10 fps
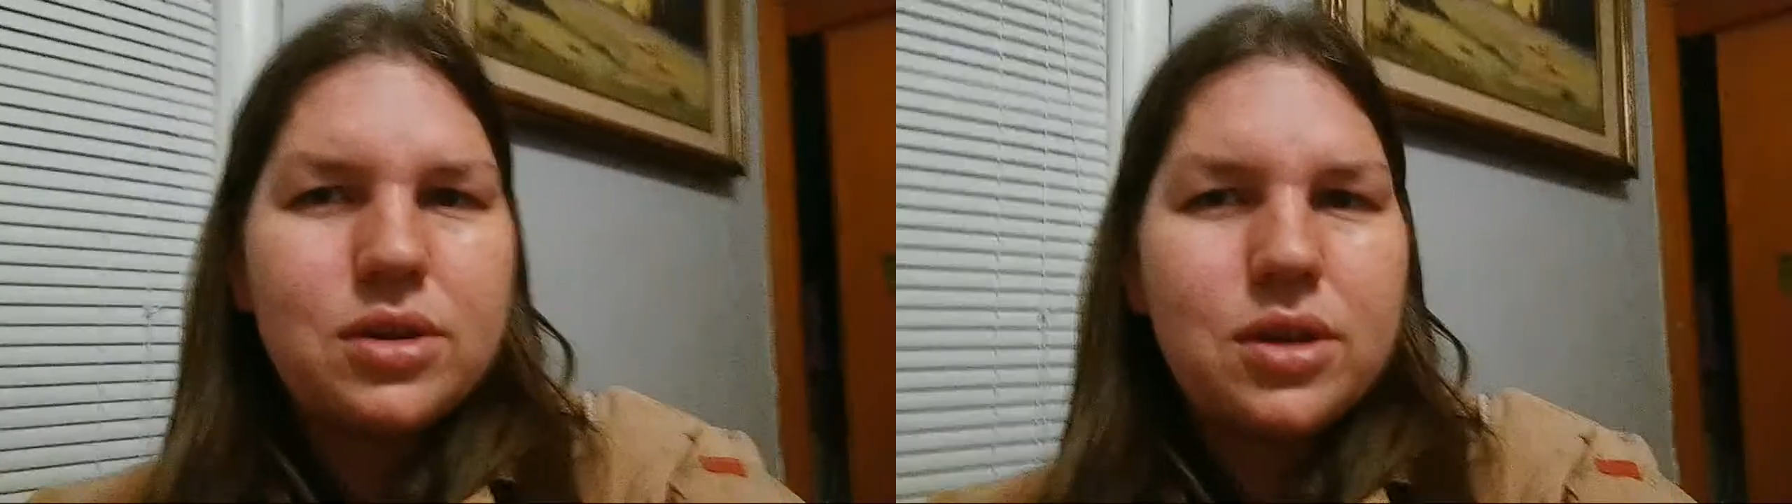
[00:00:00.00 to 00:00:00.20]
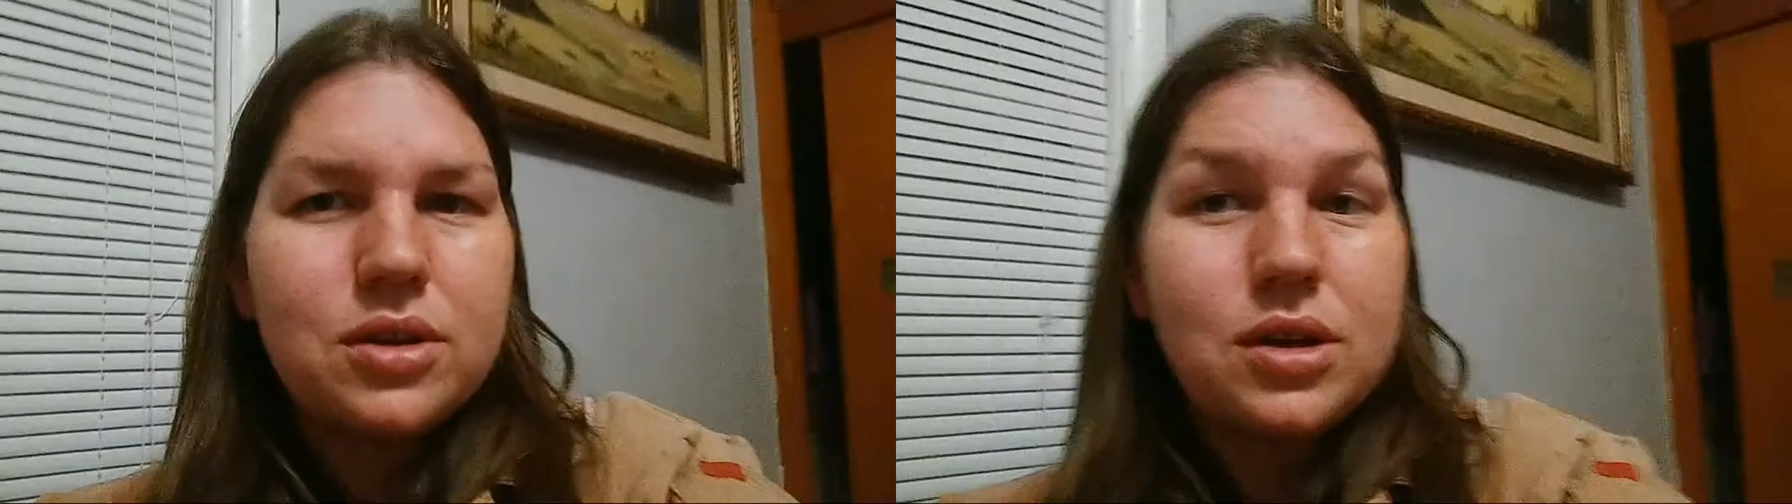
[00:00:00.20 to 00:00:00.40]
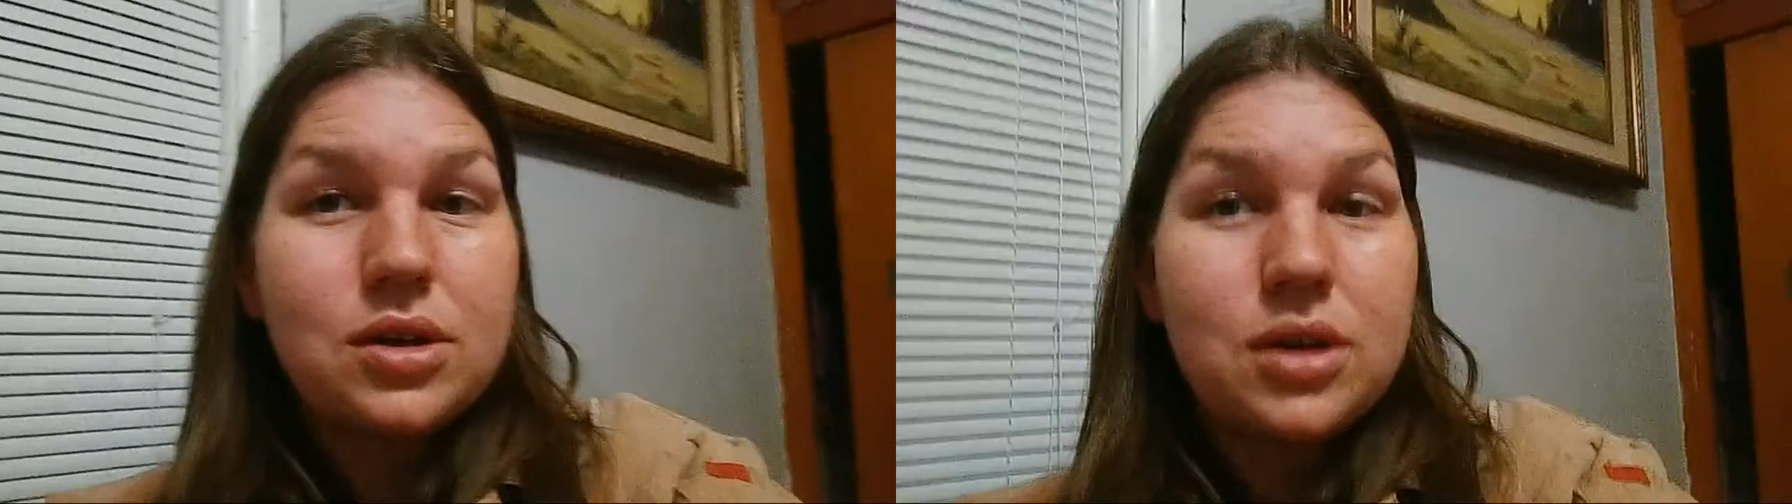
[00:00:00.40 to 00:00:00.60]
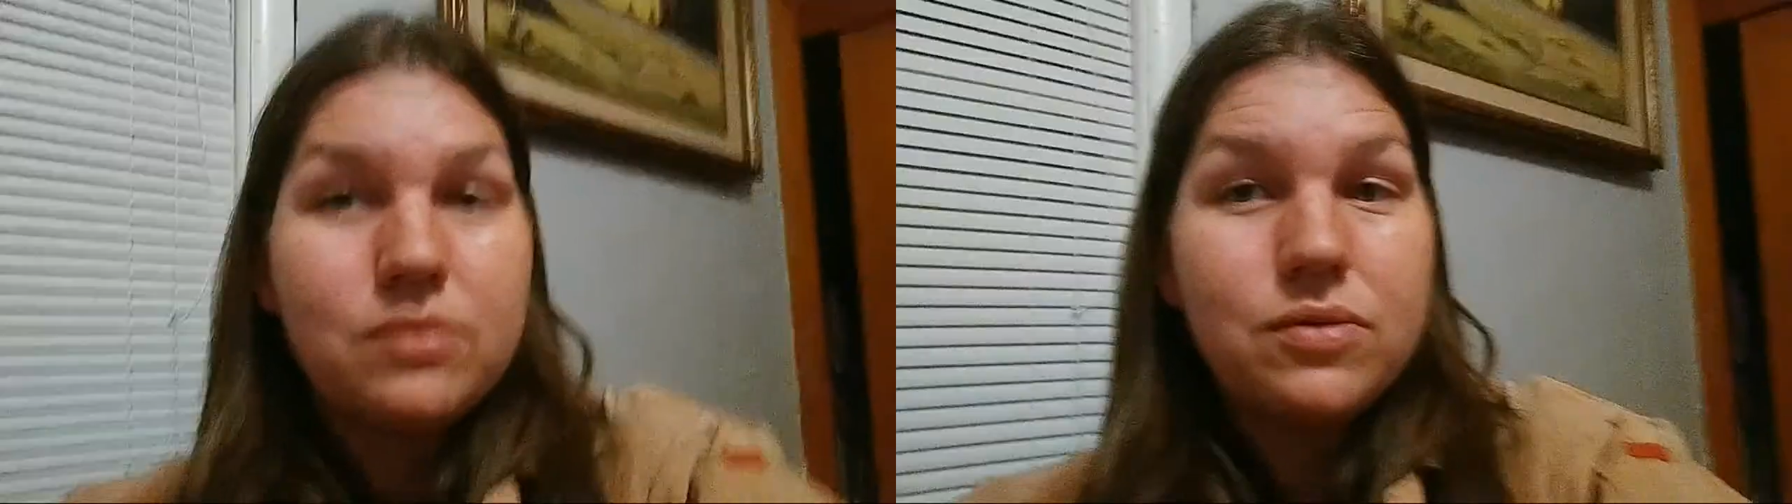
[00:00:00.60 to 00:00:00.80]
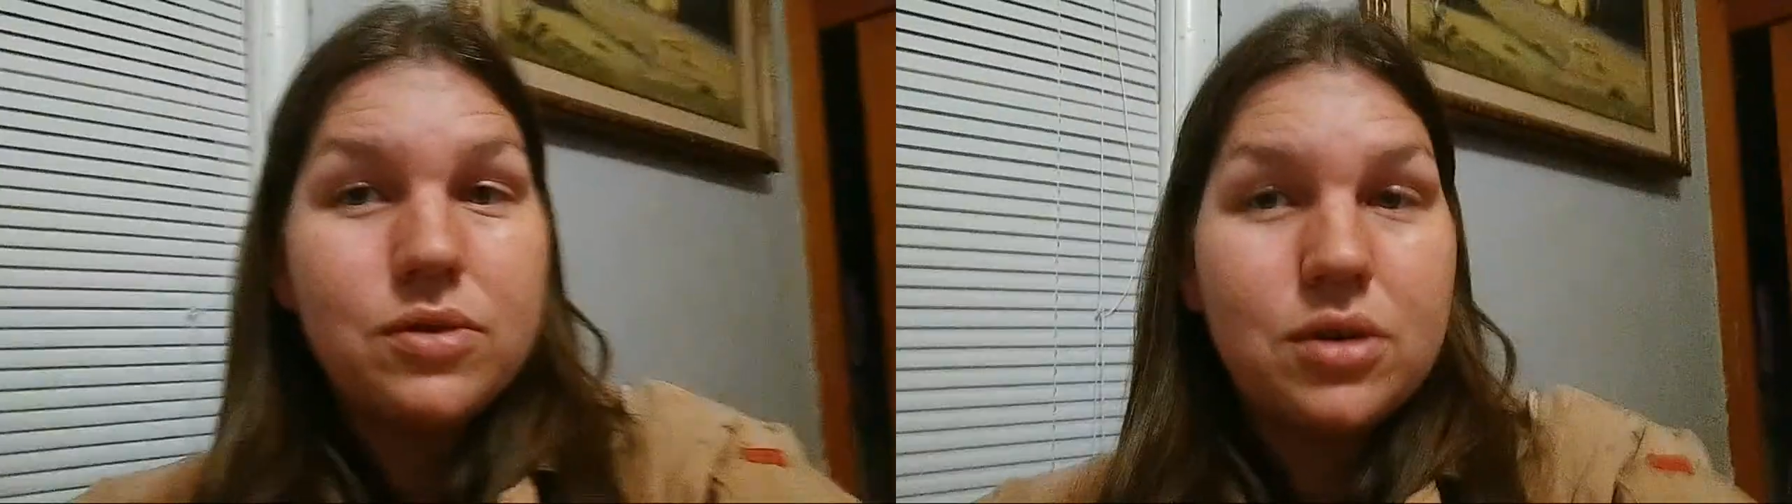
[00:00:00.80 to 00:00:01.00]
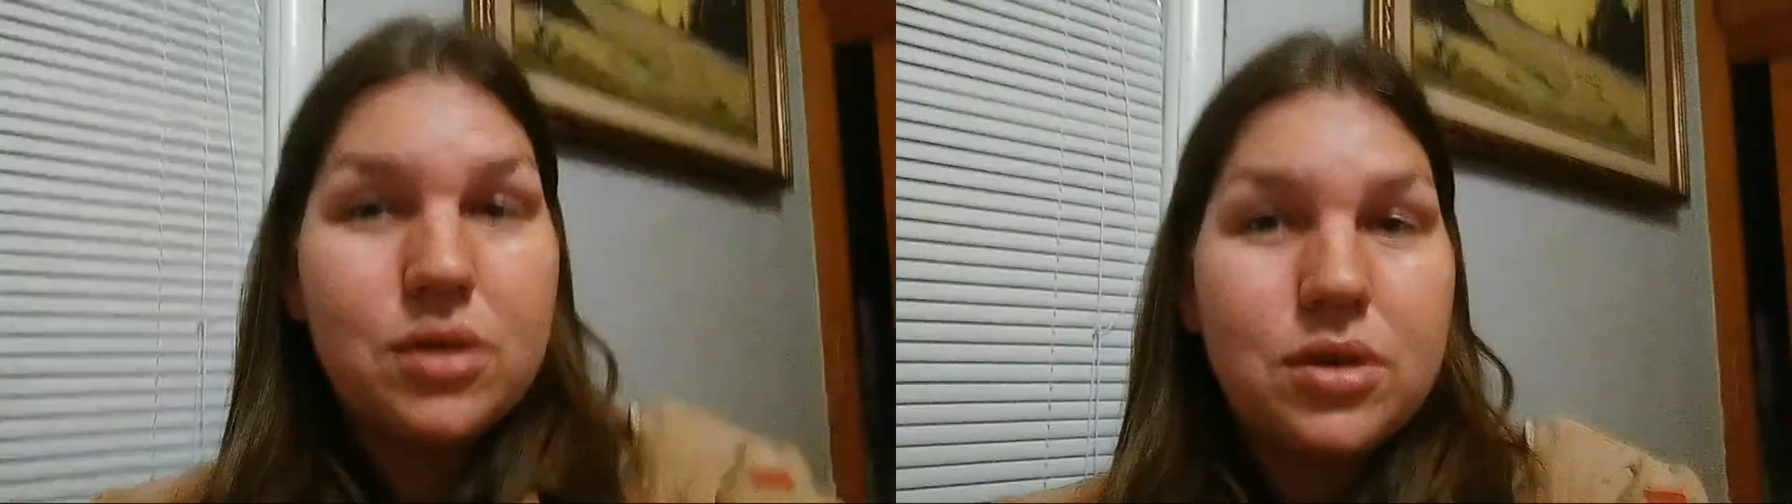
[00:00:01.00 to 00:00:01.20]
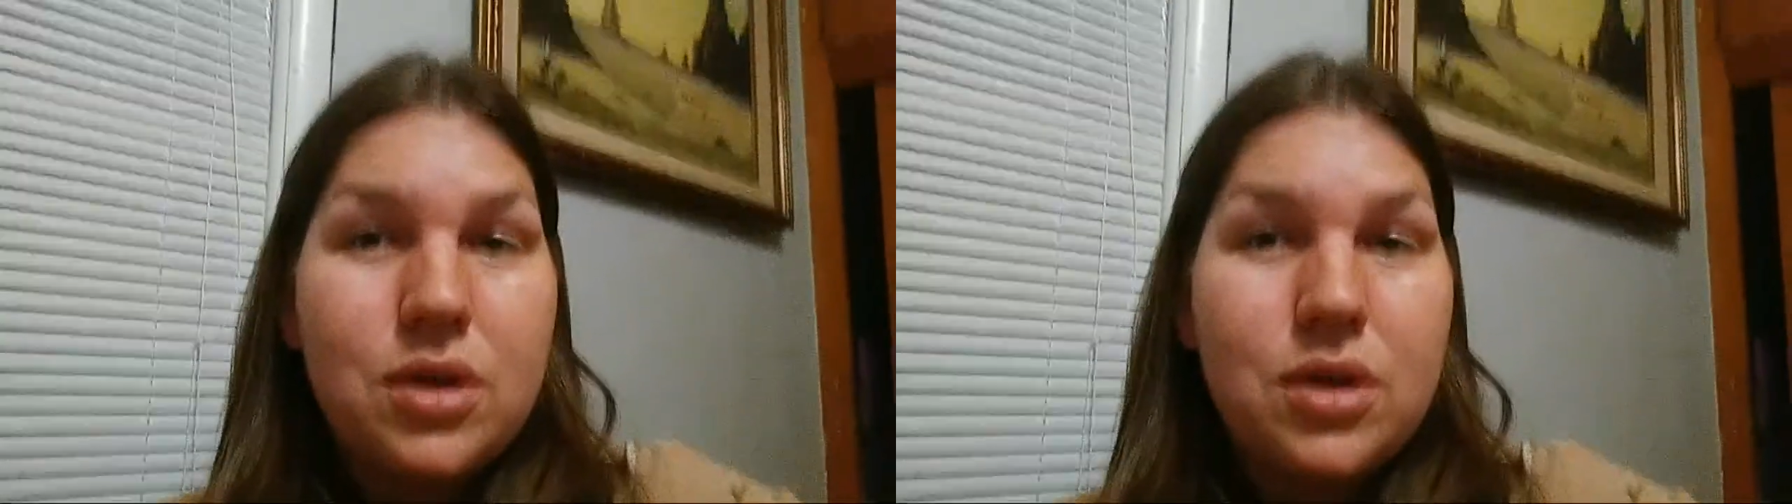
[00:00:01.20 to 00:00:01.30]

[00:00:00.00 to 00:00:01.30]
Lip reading: because I can get them for